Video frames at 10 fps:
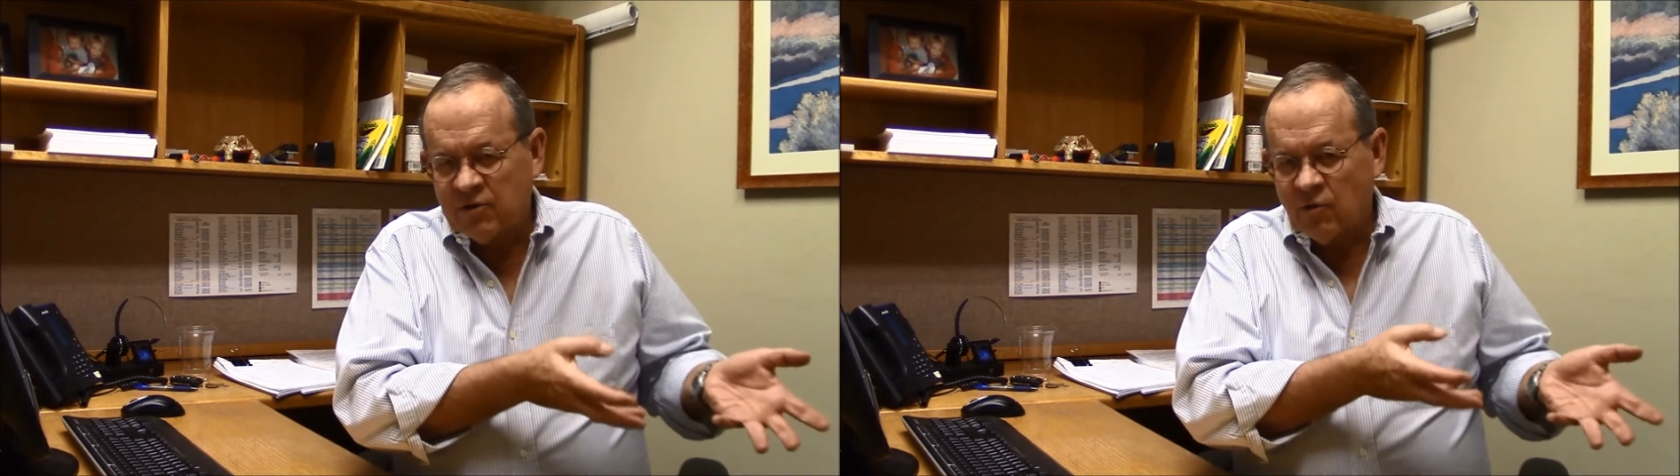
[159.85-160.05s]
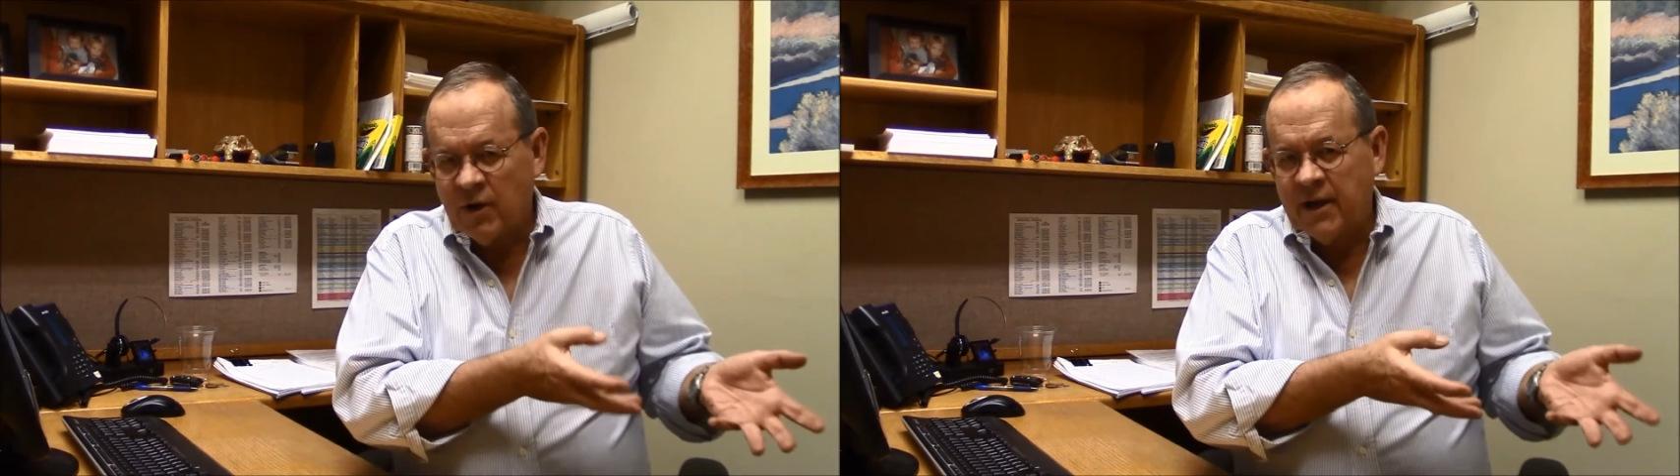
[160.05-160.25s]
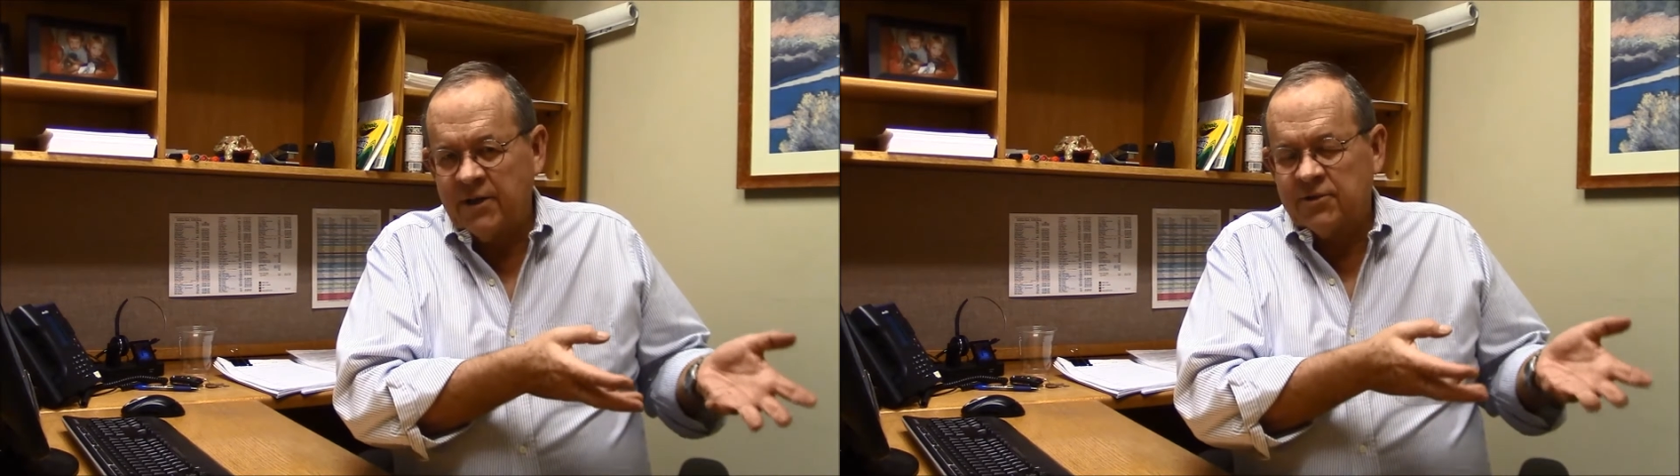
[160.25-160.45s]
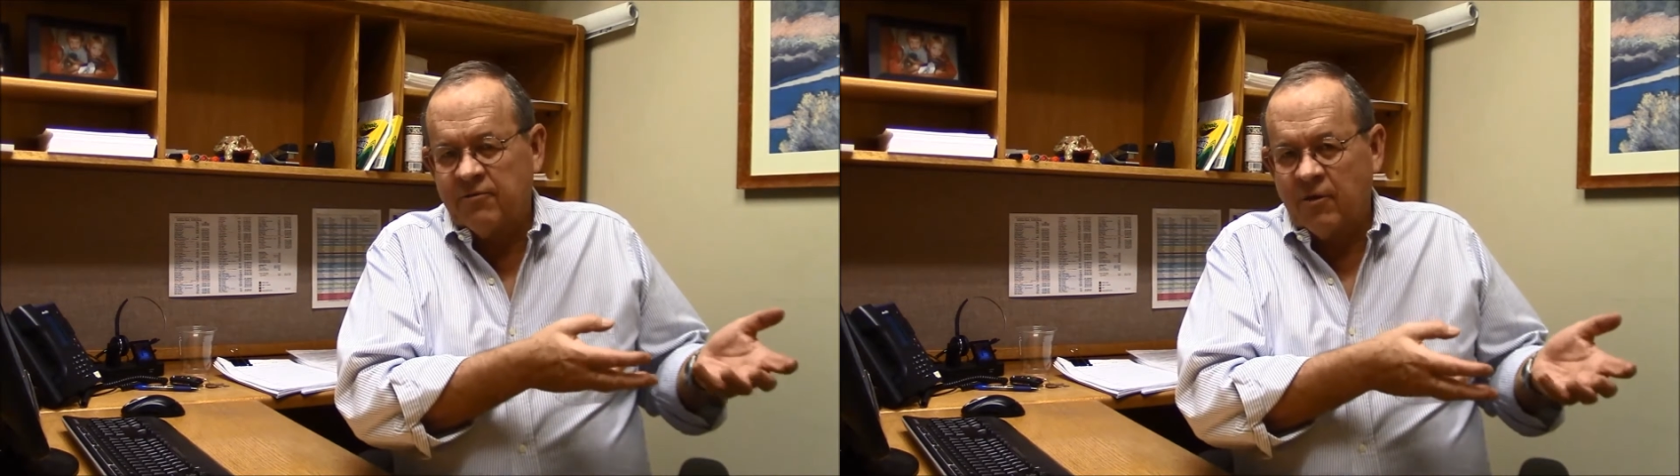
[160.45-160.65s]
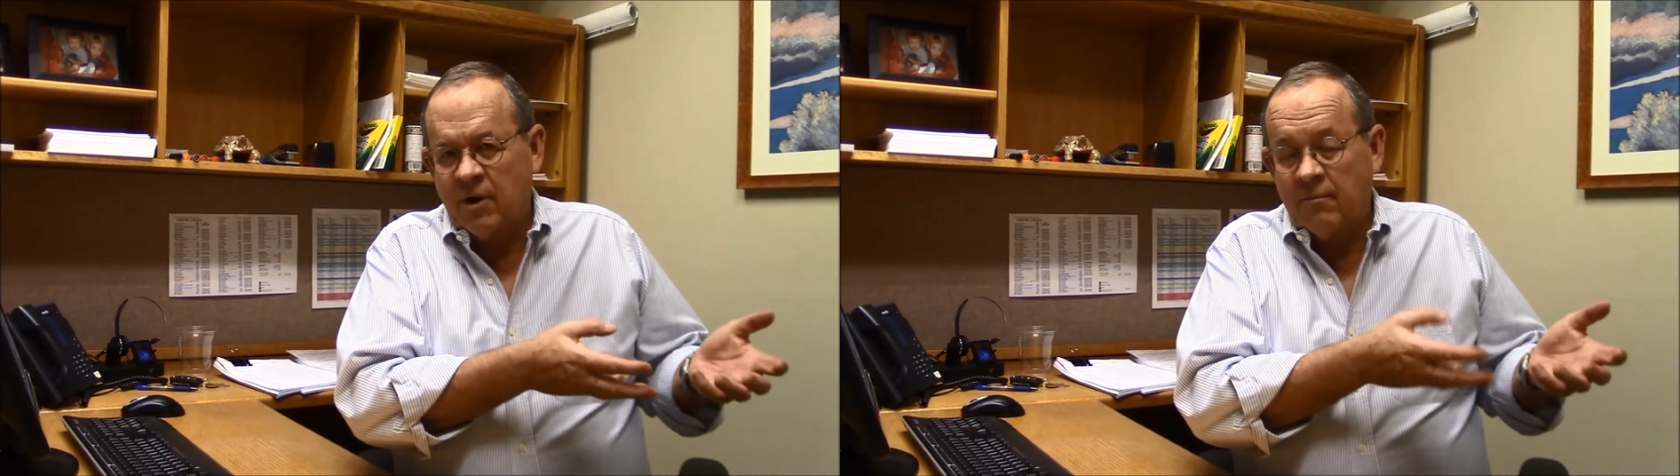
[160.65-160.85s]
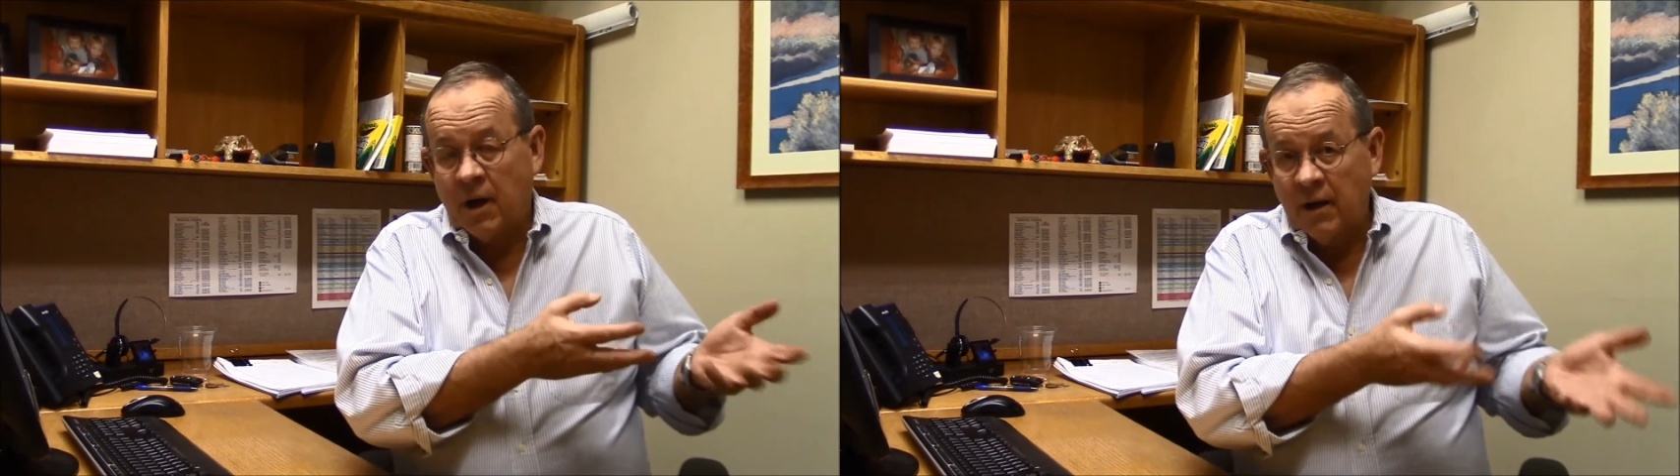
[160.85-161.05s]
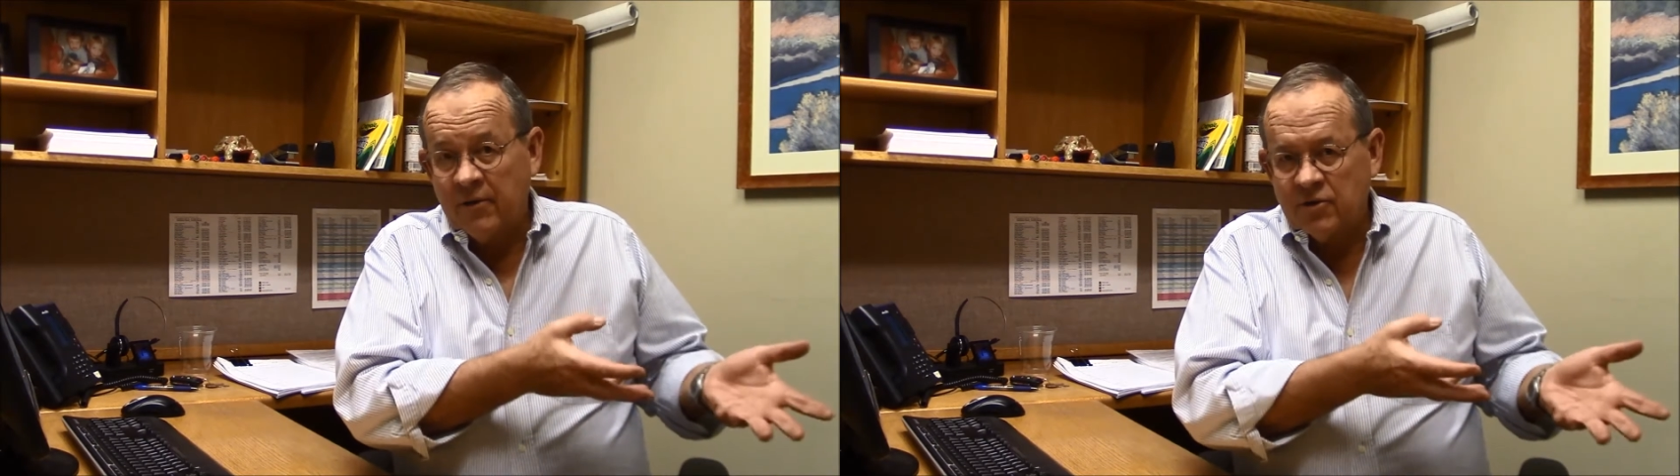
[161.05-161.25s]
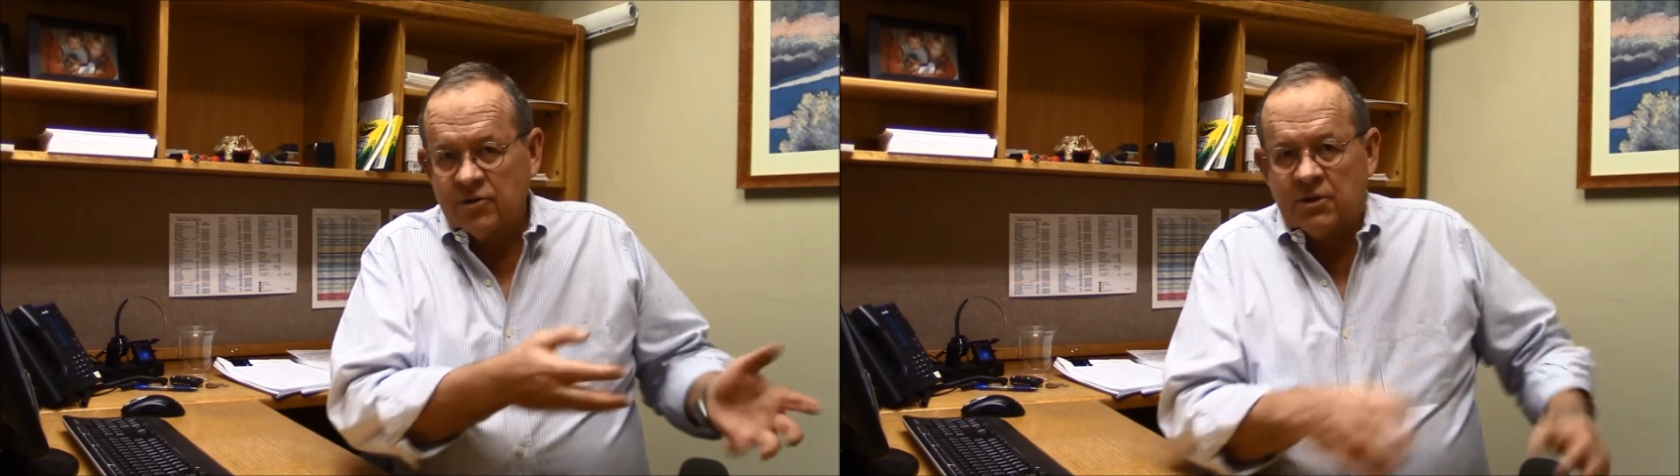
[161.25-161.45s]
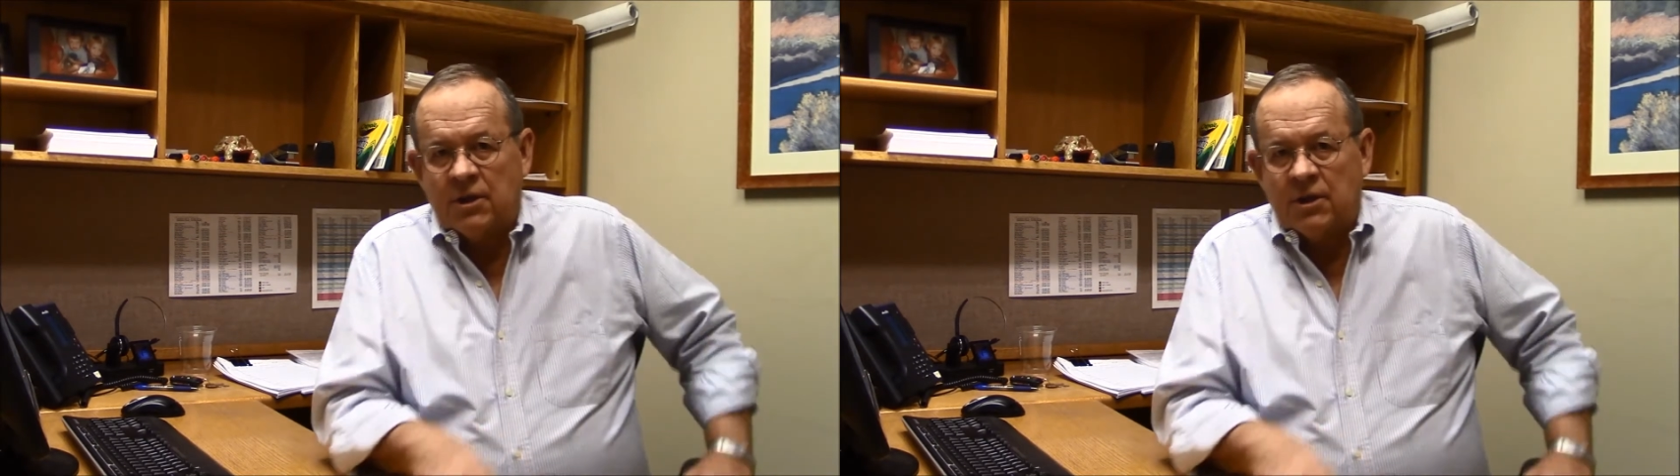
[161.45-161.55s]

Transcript: to raise from others.